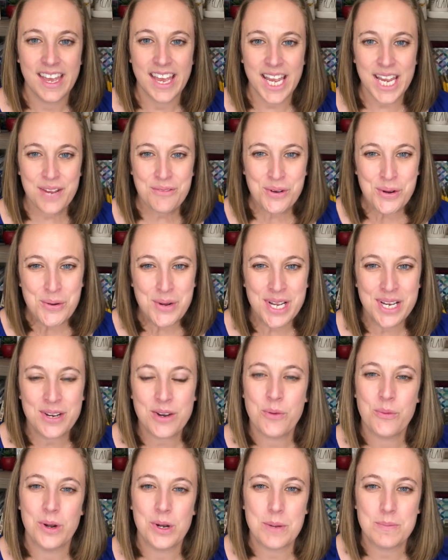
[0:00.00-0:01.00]
Hi everyone,
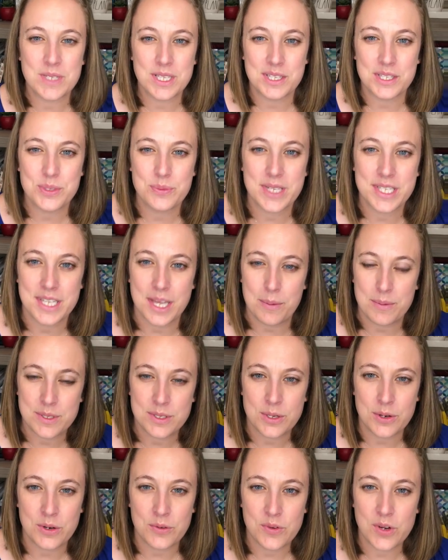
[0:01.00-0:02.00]
welcome to this week's
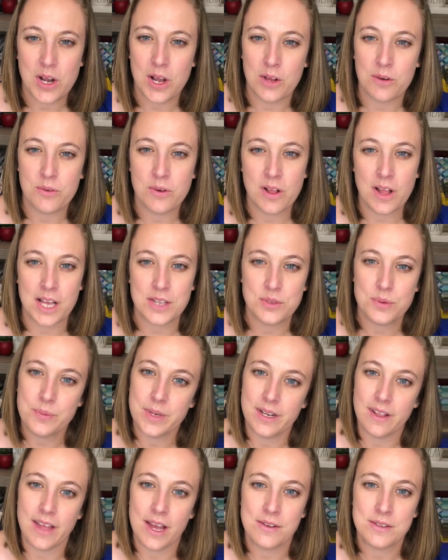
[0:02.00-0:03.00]
episode of Colorful Classroom
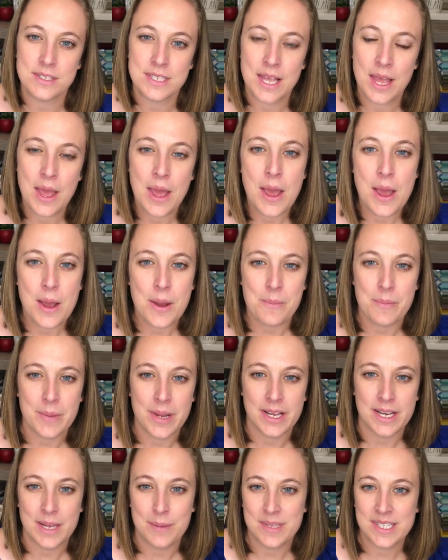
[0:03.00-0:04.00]
Read-Alouds.
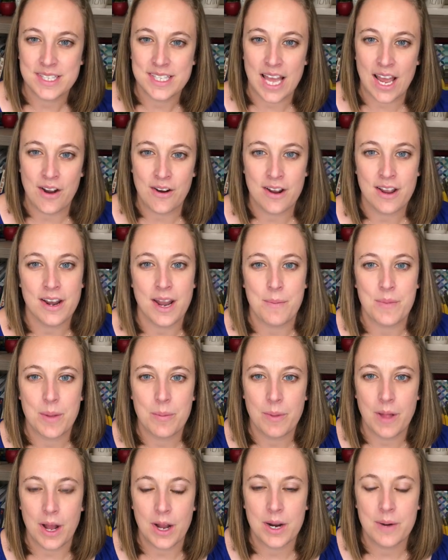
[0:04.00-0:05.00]
My name is Sara and I'm the
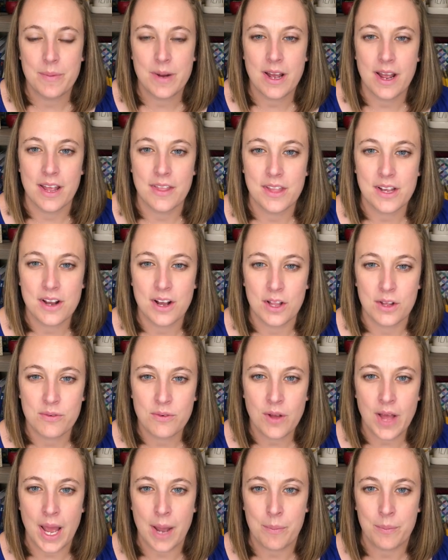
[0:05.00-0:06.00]
blogger behind the
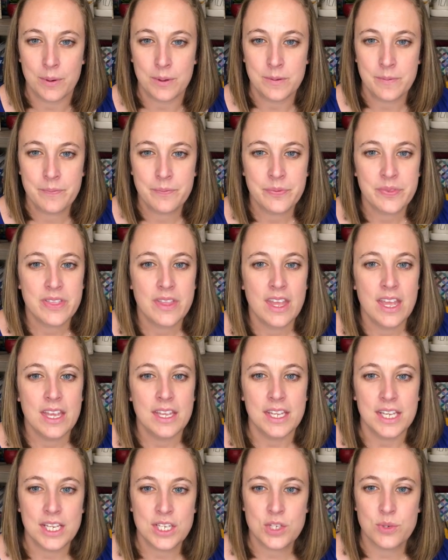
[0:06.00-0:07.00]
Colorful Apple.
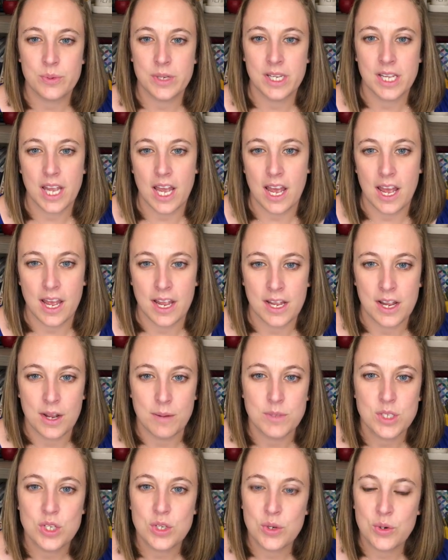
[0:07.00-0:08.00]
Each week I
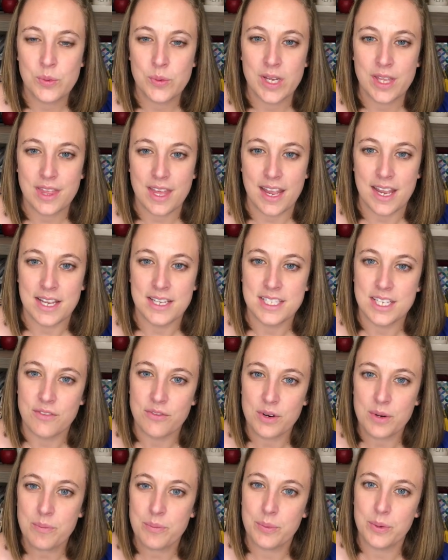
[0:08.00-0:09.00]
come to you with a
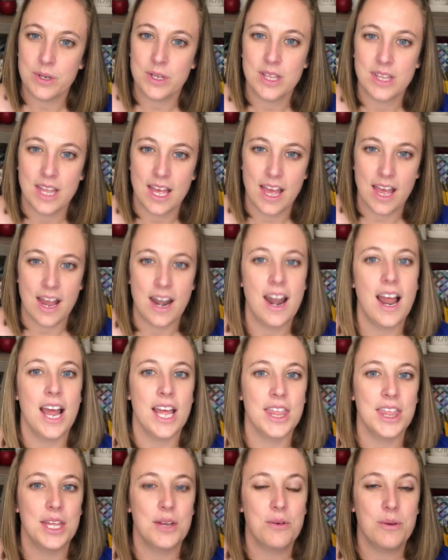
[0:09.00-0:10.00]
different book that
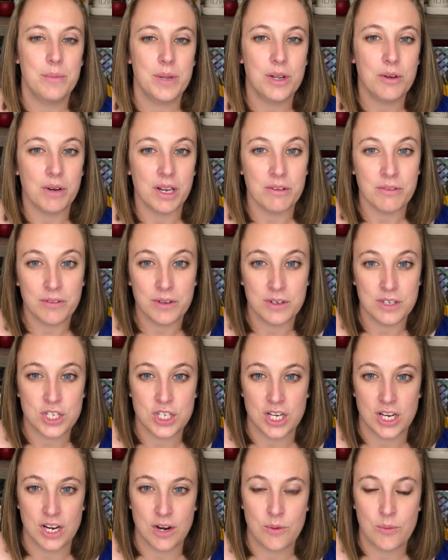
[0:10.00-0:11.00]
I think would be great for you to
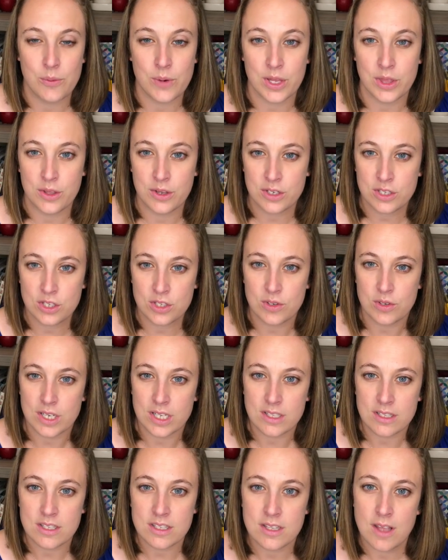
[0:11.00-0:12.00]
share with your
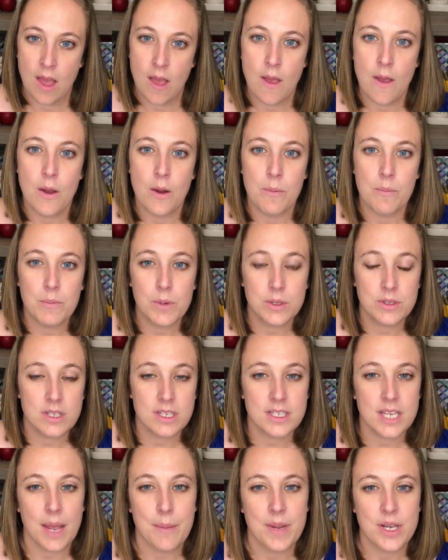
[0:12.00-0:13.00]
students. Most
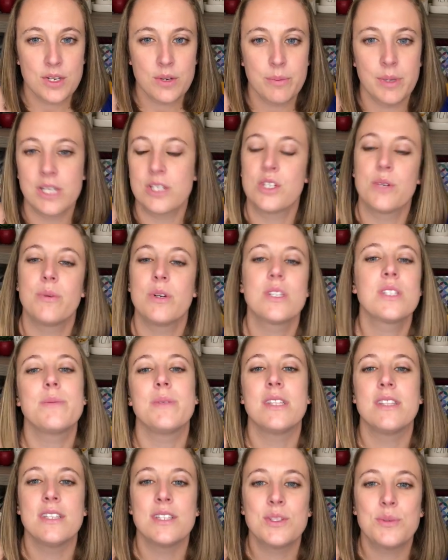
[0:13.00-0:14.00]
of the time I do picture books,
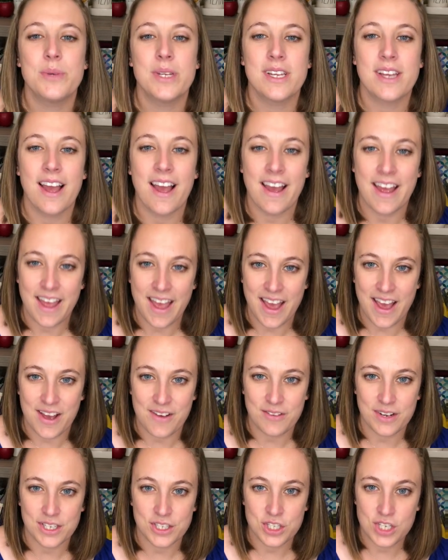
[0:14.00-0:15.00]
but this week I
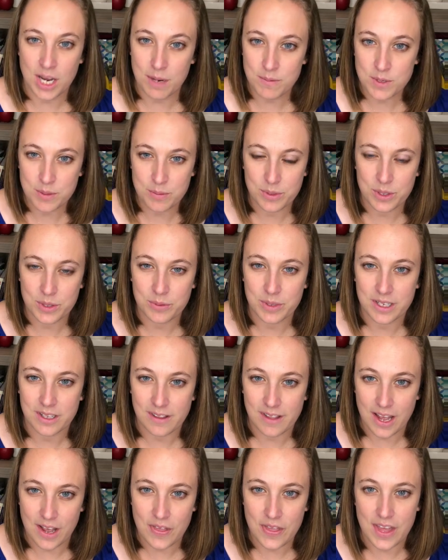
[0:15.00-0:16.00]
have a chapter book
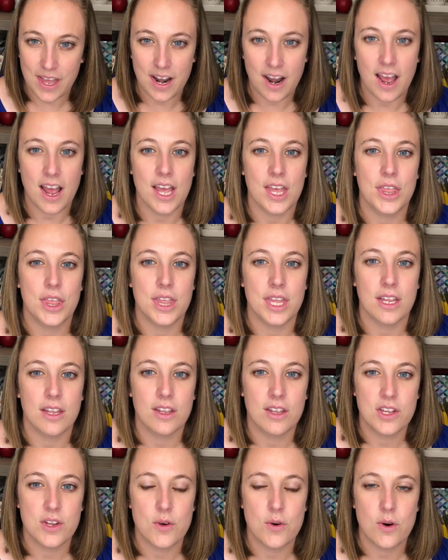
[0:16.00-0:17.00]
read-aloud that I think
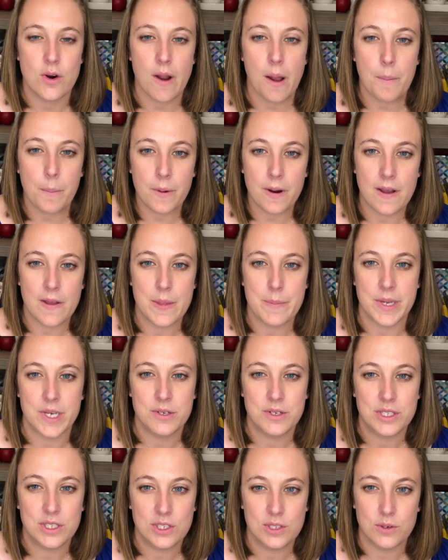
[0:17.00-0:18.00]
your upper
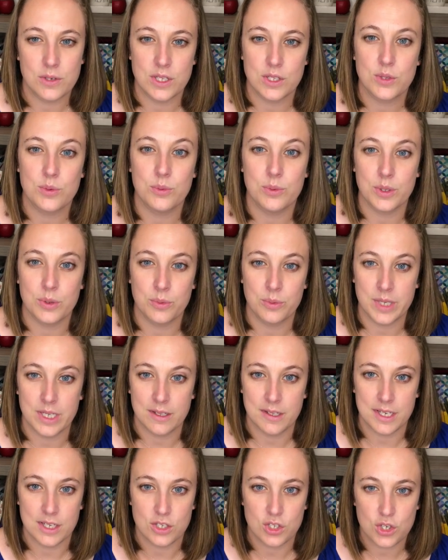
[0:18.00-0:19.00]
elementary students would
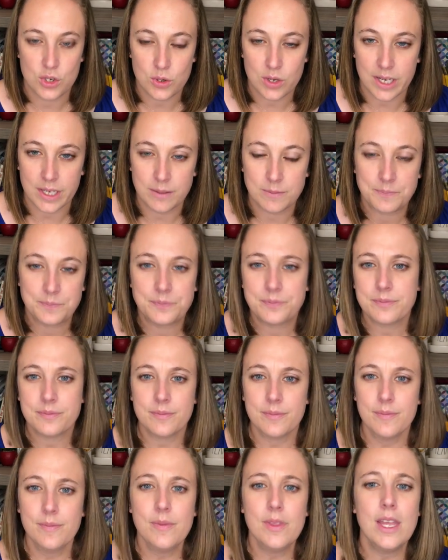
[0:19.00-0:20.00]
really enjoy.
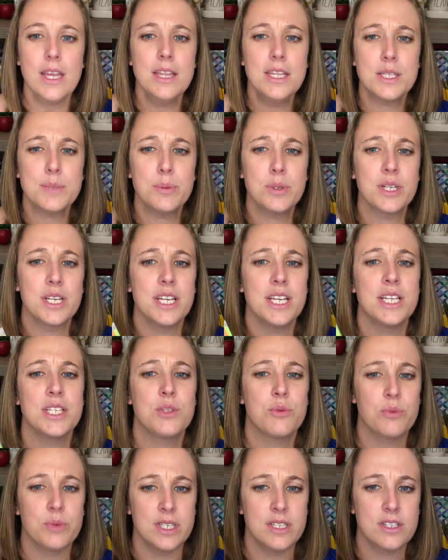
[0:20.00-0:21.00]
This book
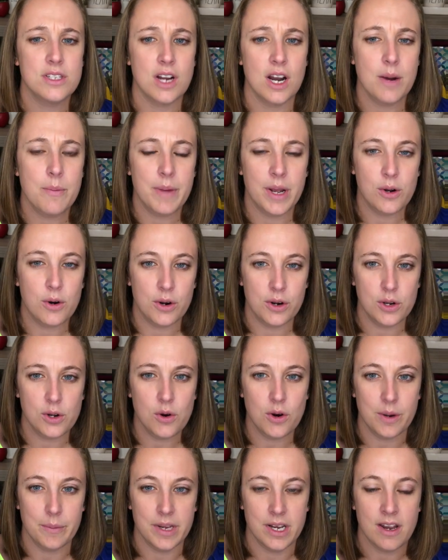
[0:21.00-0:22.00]
is Restart by
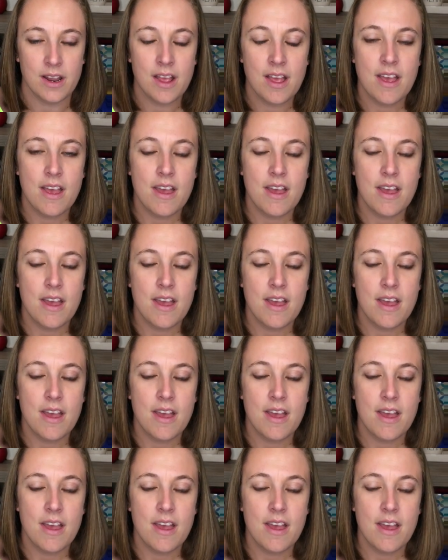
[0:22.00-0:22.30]
Korman.